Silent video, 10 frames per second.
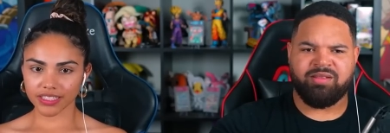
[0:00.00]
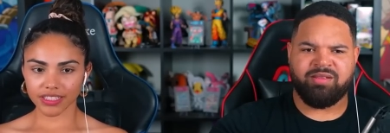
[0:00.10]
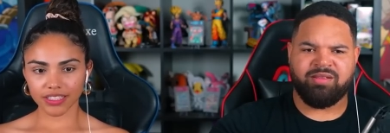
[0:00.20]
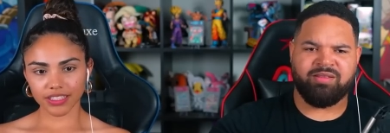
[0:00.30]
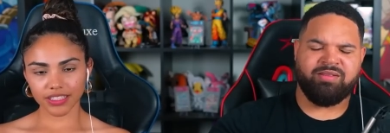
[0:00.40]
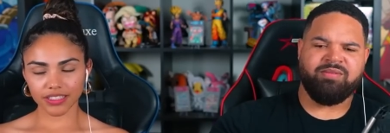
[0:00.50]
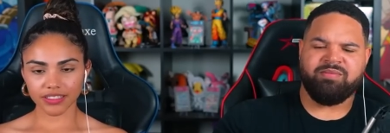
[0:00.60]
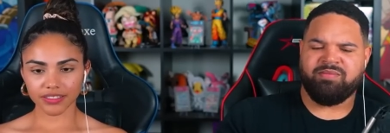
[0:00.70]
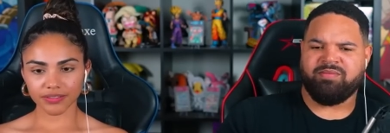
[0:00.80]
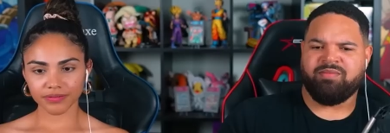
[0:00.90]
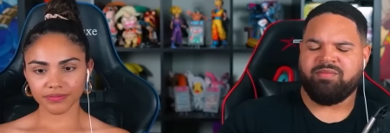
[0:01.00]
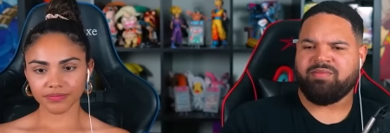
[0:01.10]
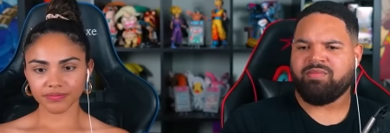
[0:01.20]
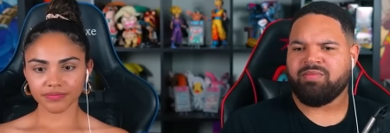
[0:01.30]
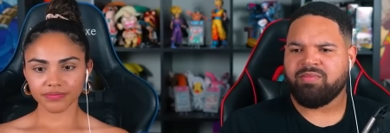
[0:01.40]

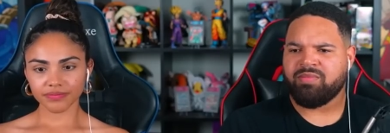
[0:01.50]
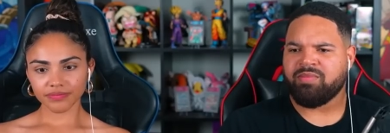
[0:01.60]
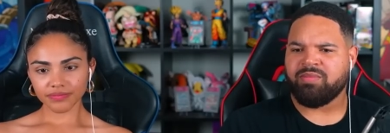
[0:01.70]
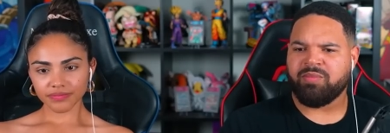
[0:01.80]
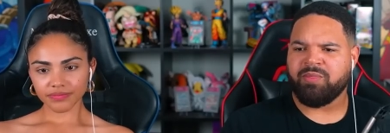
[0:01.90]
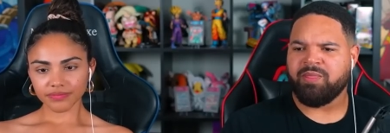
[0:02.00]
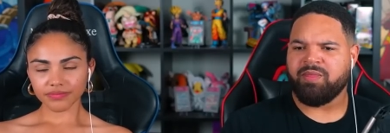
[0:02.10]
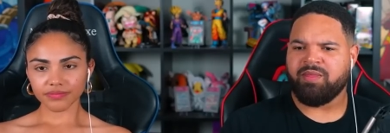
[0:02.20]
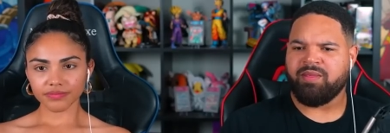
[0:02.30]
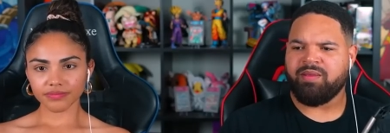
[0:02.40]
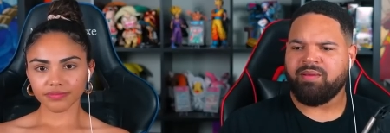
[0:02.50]
(silence)